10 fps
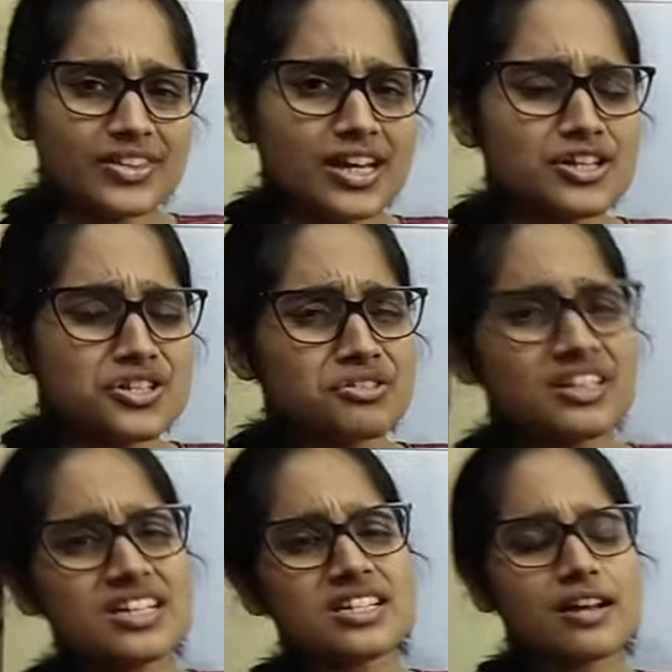So
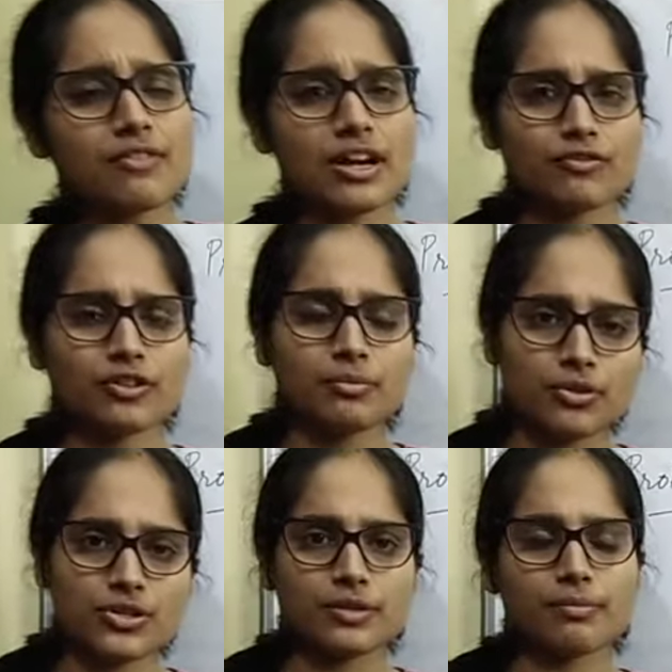these are one of the
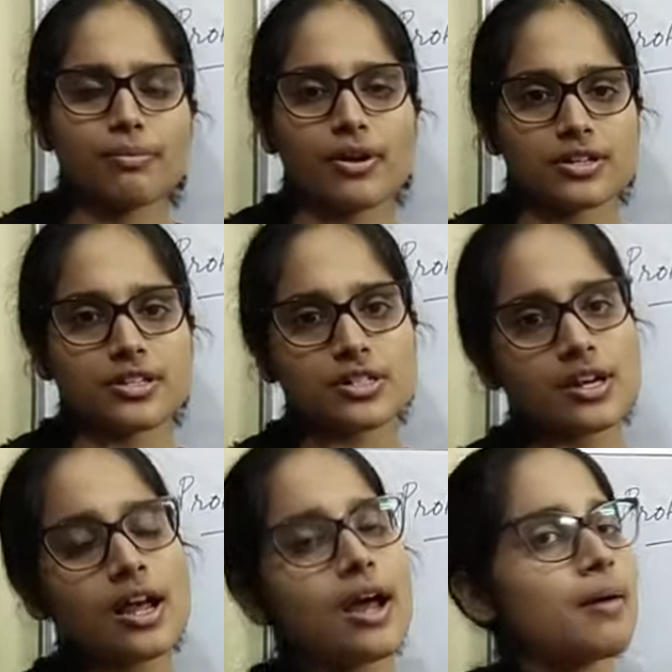most important
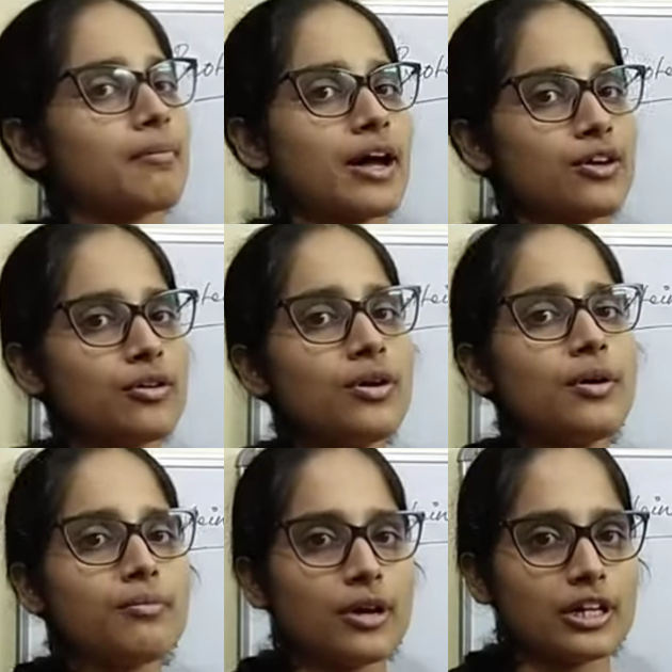
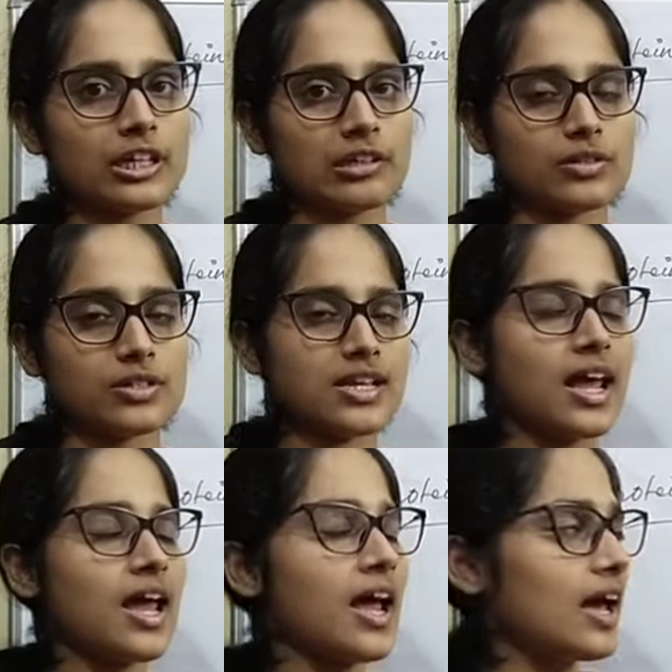biomolecules,
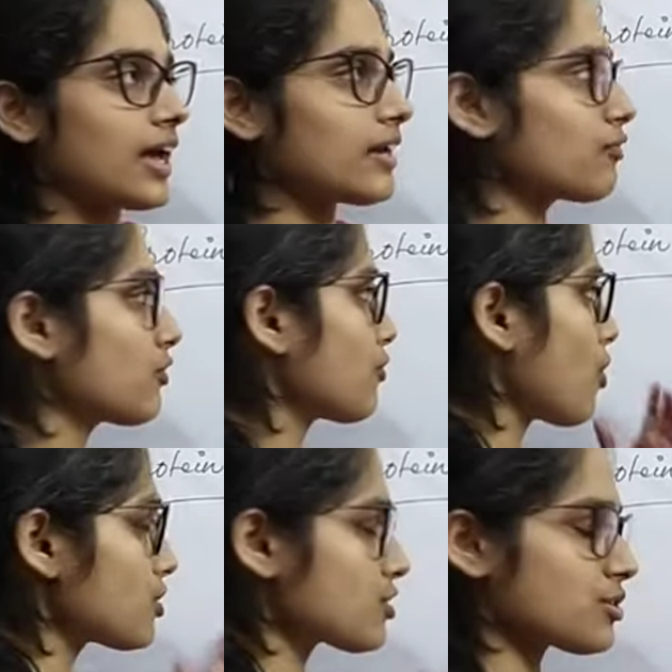and we've
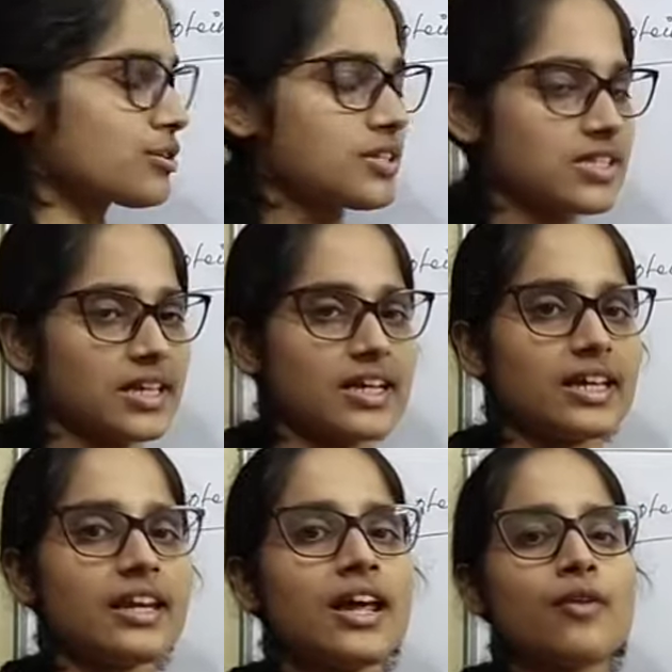also
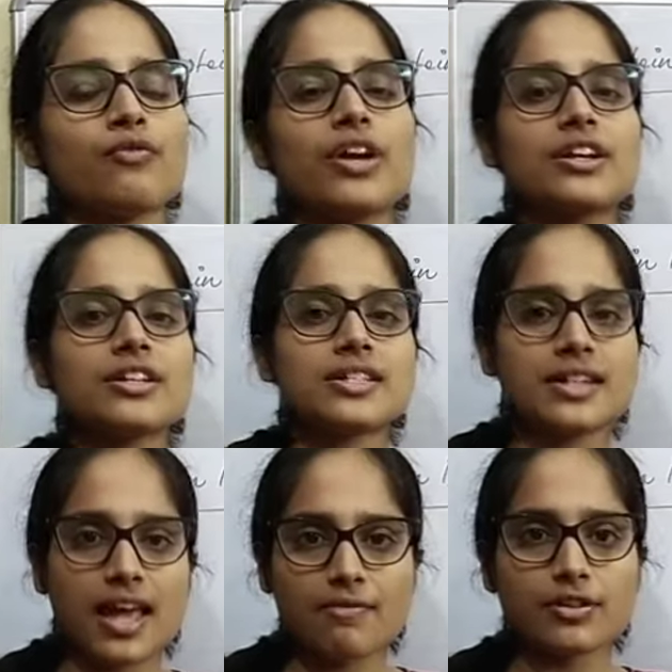seen various
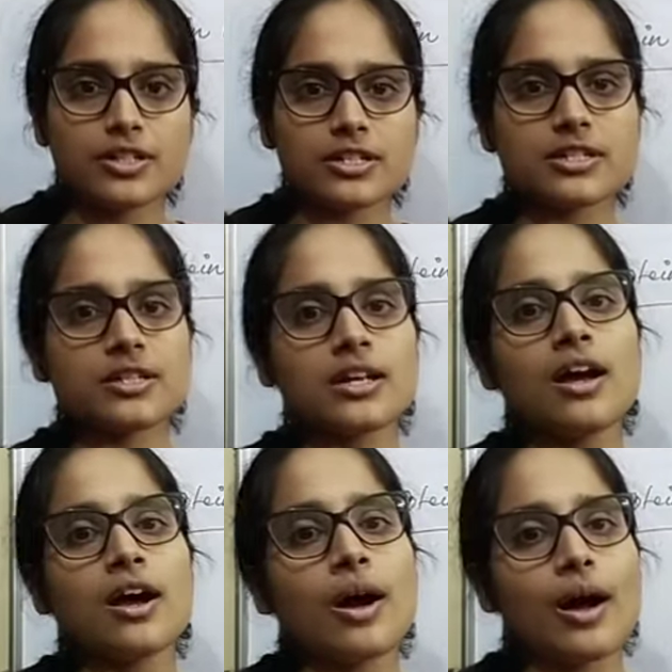levels
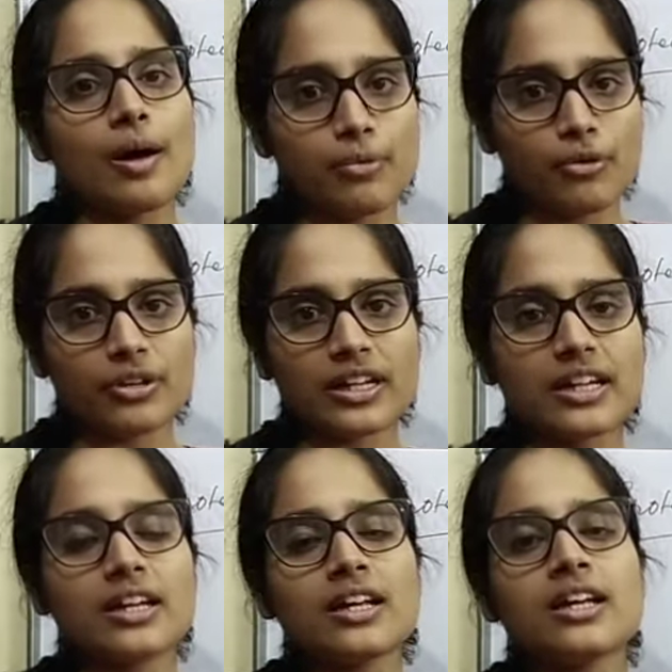a
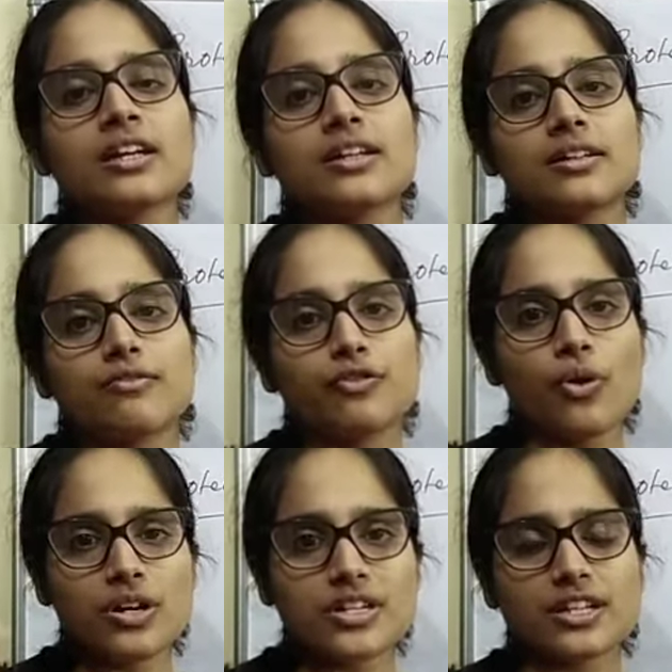protein
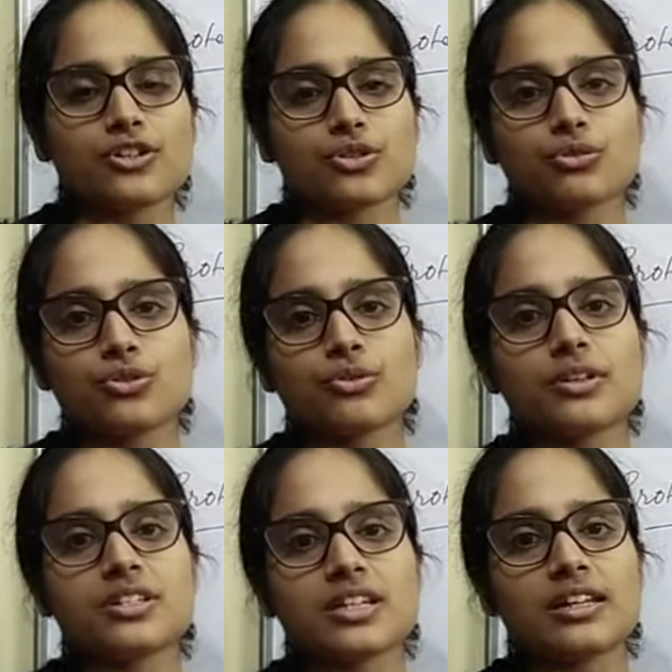folds into to
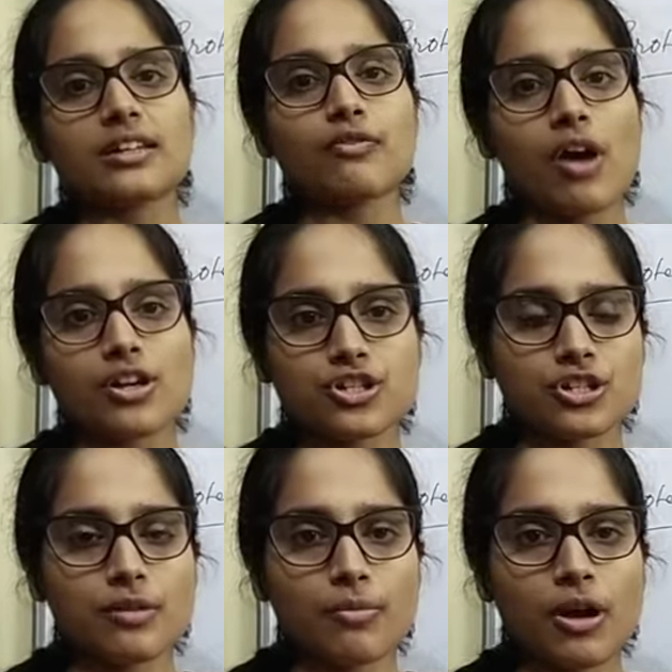attain the
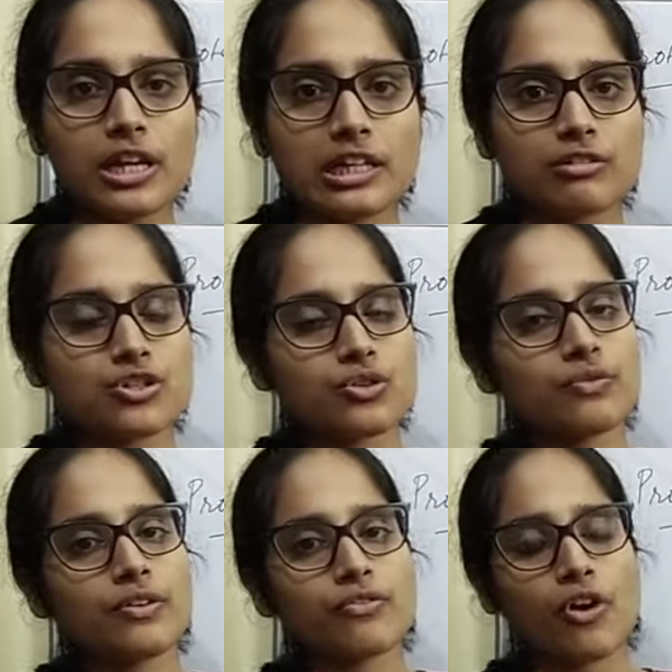functional molecule. So
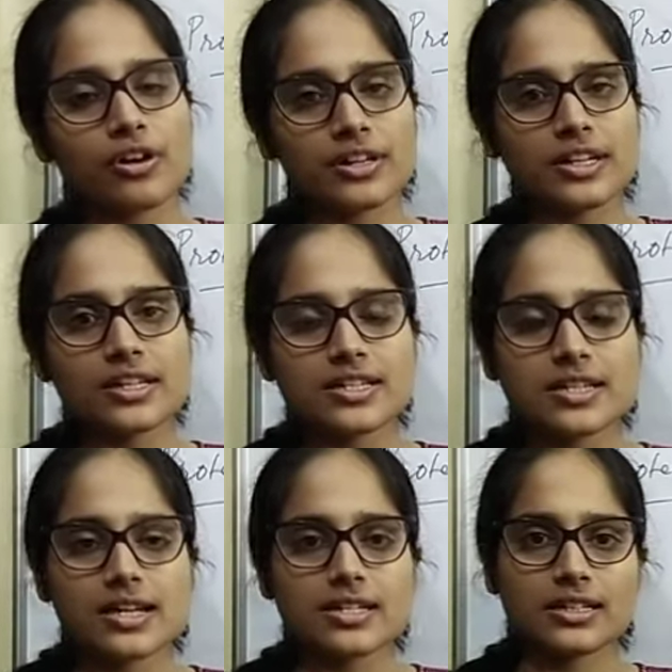we've already
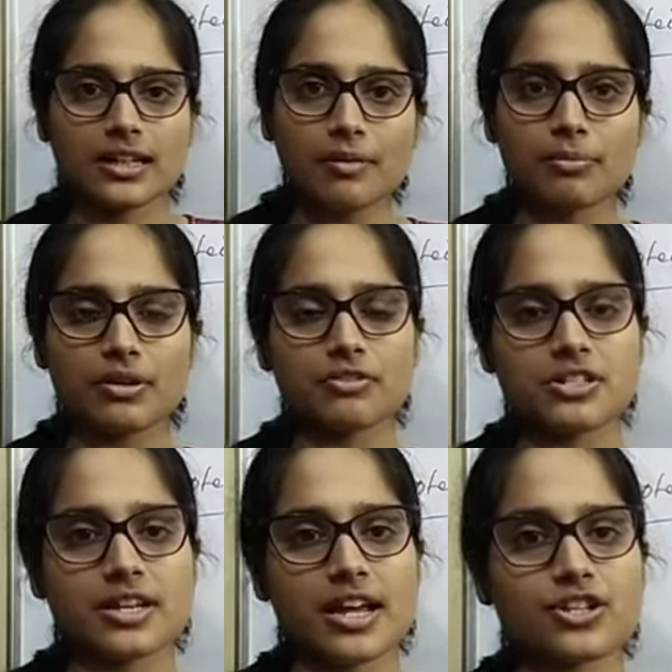discussed in our
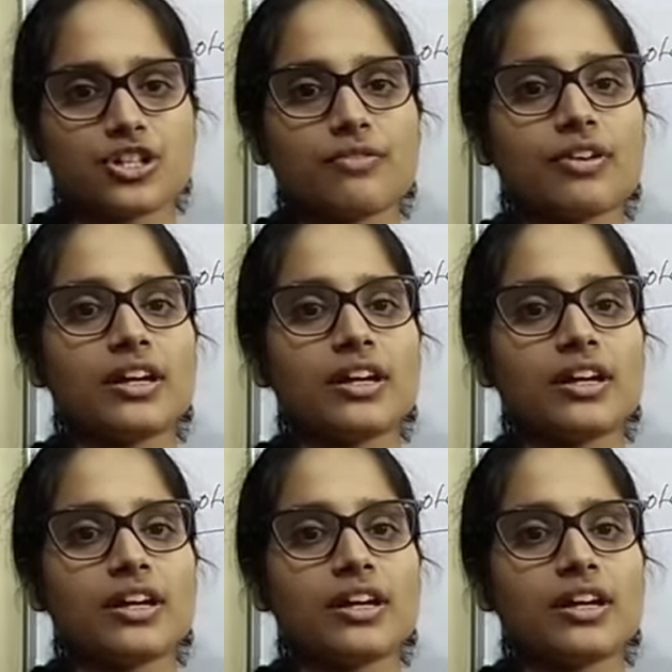previous lecture